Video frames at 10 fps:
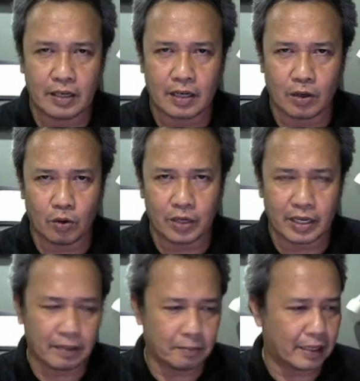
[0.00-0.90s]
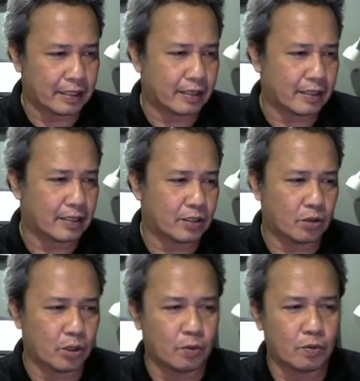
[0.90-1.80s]
cloning in bacteria.
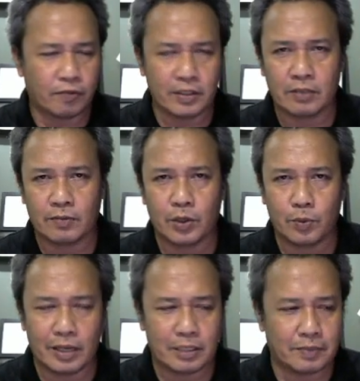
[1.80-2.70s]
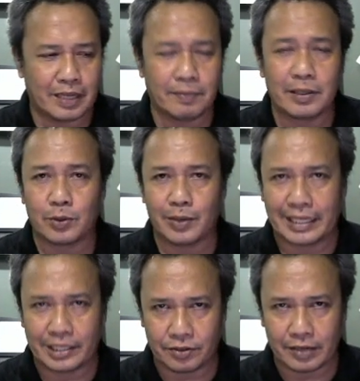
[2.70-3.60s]
So you, first of all, you must be able to
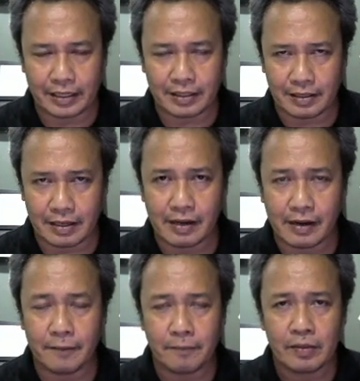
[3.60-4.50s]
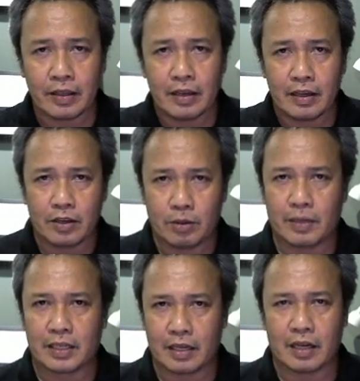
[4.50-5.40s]
extract DNA. You
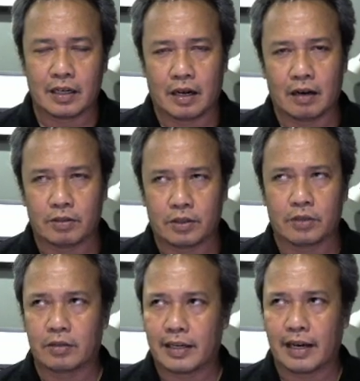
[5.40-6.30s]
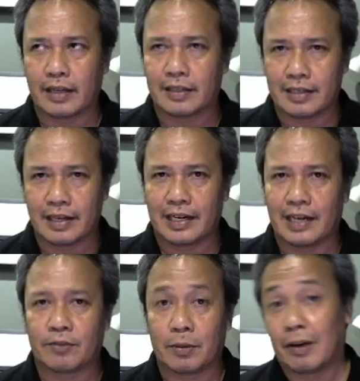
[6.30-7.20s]
must learn how to get the
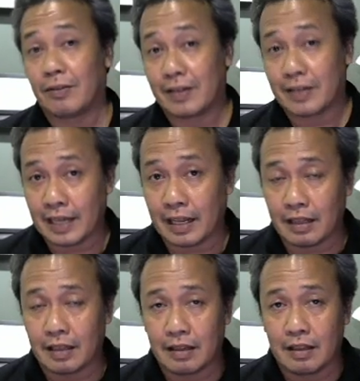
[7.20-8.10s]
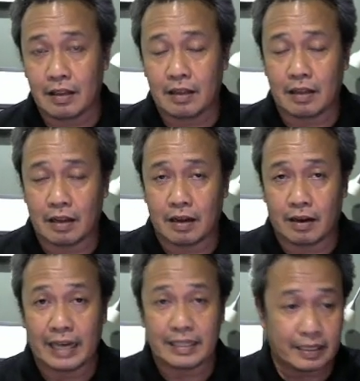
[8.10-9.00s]
DNA from out of the cell.
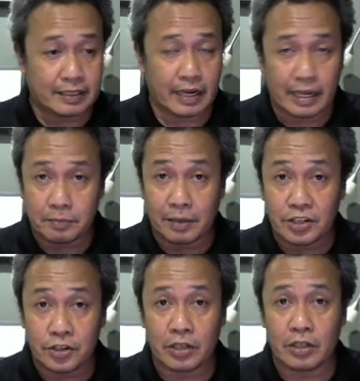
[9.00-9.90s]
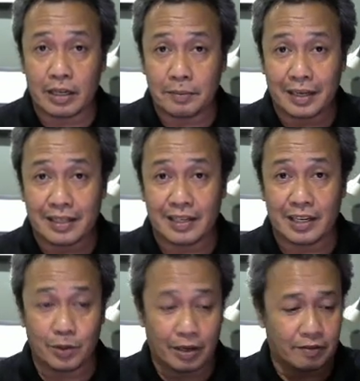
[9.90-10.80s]
As I said, as mentioned, in bacteria,
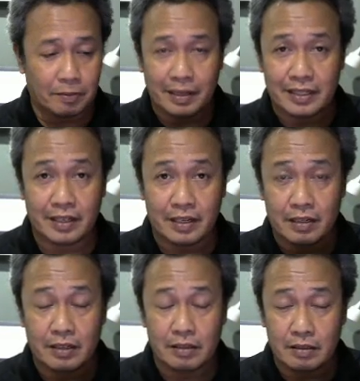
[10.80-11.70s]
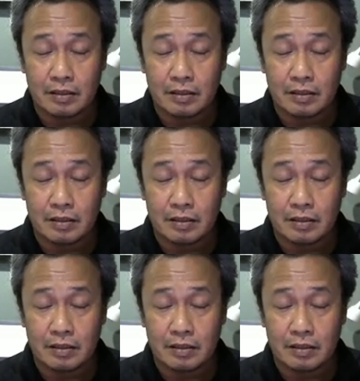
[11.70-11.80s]
you have the bacterial